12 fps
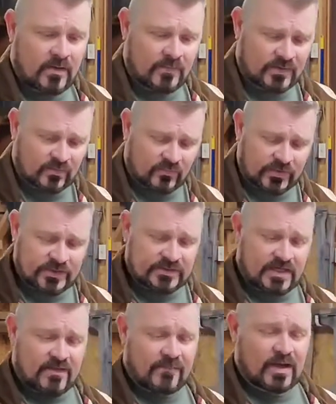But the
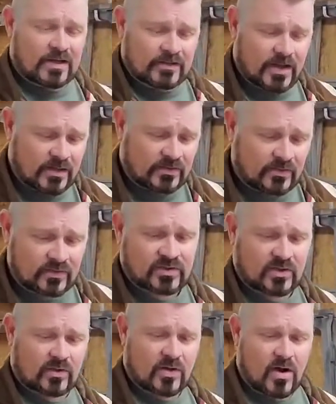reason I've held on to it
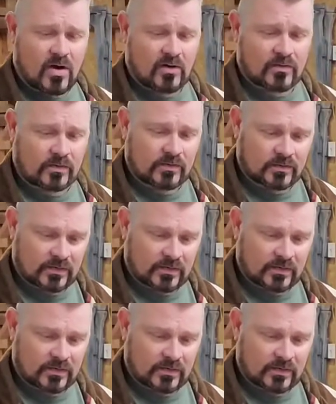so long